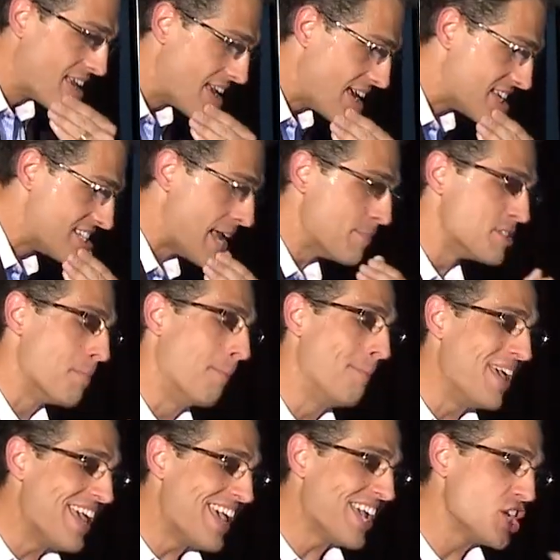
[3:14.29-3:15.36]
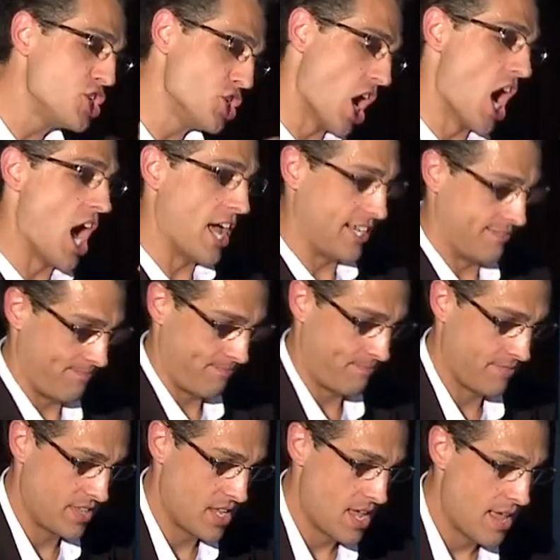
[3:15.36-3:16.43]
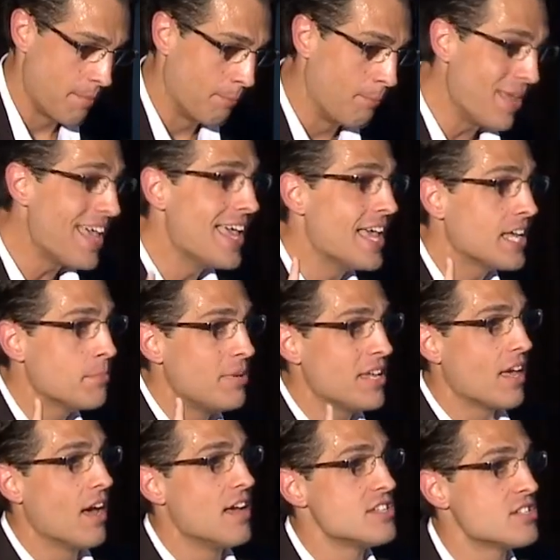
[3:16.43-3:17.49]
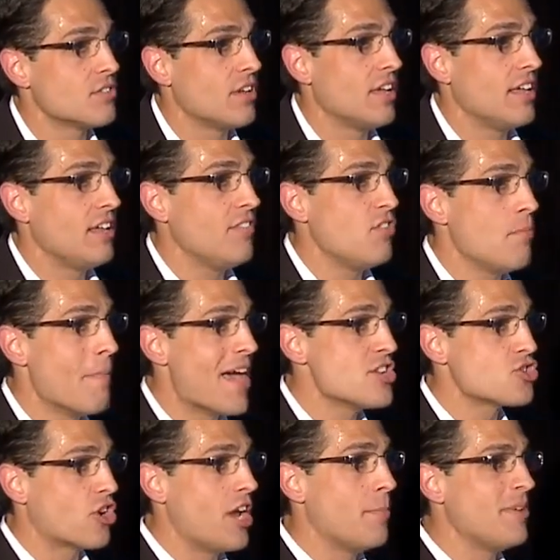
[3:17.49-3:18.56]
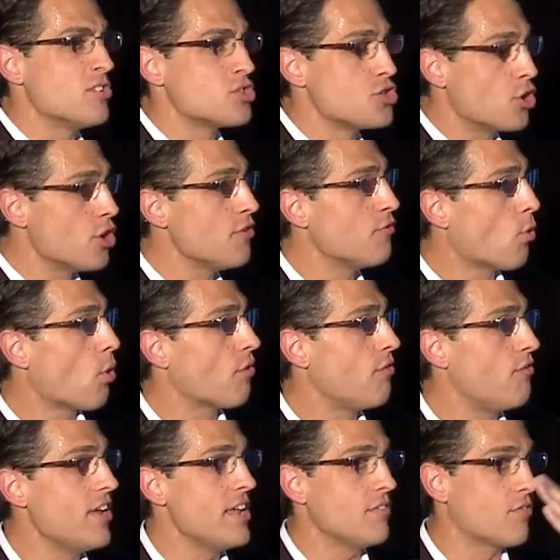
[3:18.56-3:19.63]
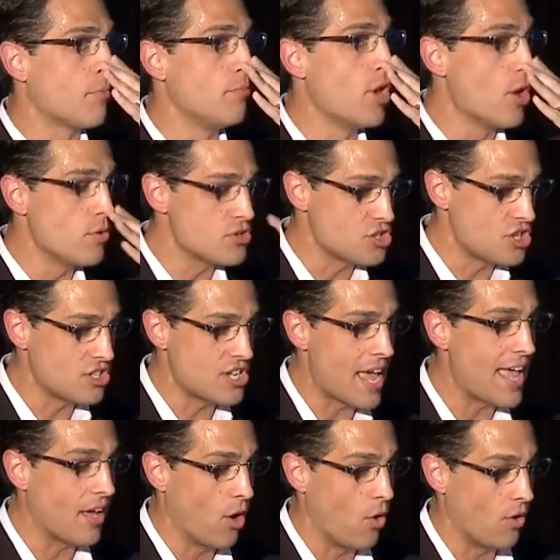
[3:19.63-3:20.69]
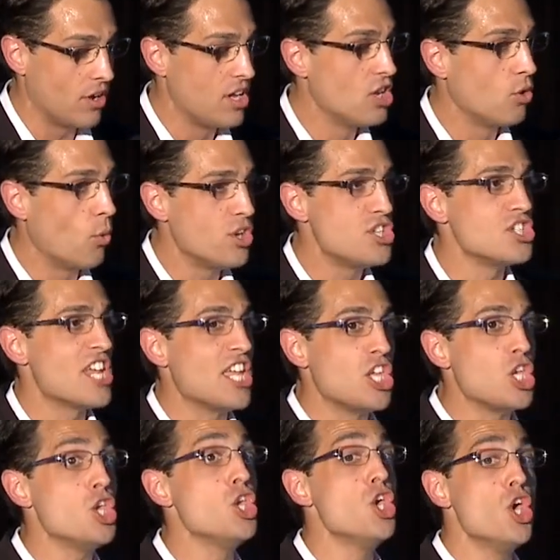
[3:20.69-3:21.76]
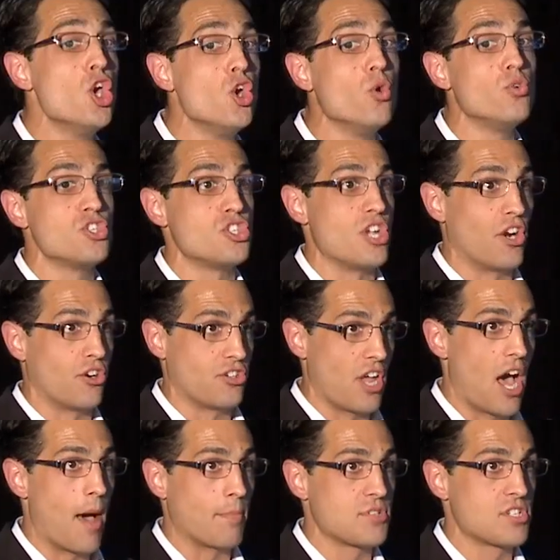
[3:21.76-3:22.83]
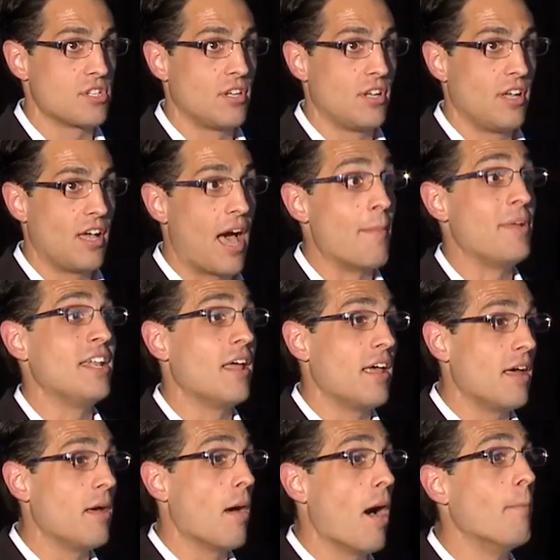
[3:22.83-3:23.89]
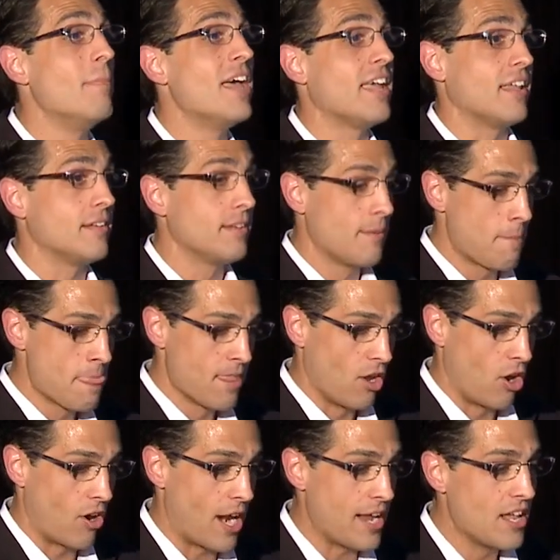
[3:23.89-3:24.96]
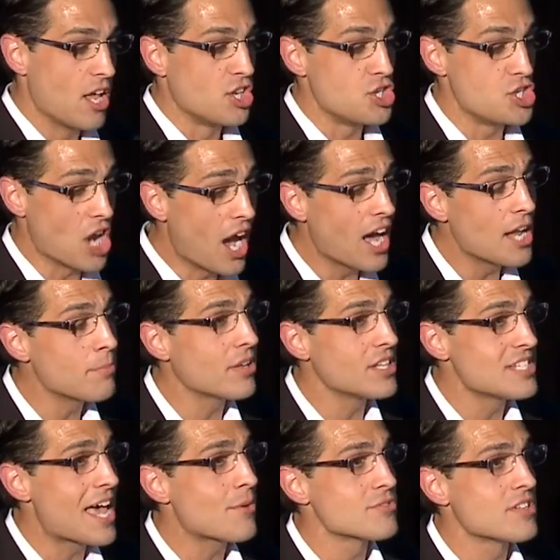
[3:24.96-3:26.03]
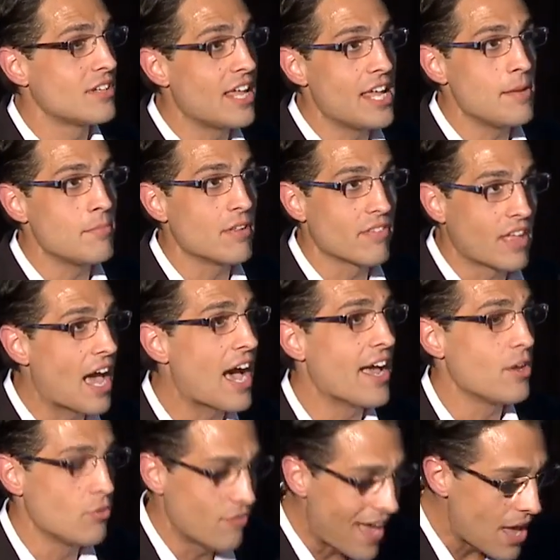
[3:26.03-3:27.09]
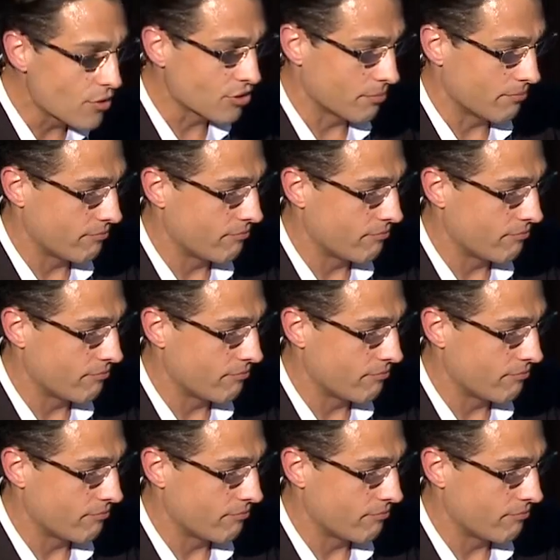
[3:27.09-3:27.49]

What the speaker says: His name is Big John. Big because if you measure him, he was 34 feet from nose to tail, which is a huge Ceratops. I mean, a biggin. All right? John, because that was the name of the guy who found him.